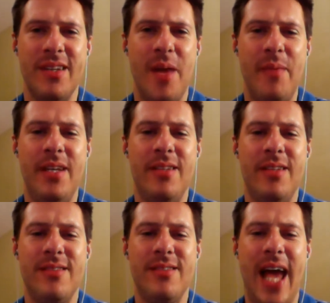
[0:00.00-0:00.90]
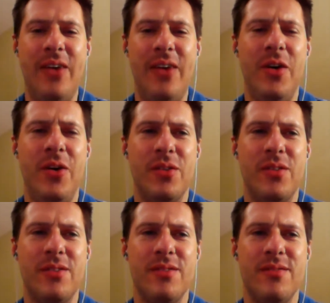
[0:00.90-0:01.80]
I mean, I don't know.
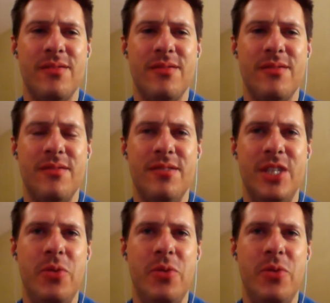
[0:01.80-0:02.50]
Do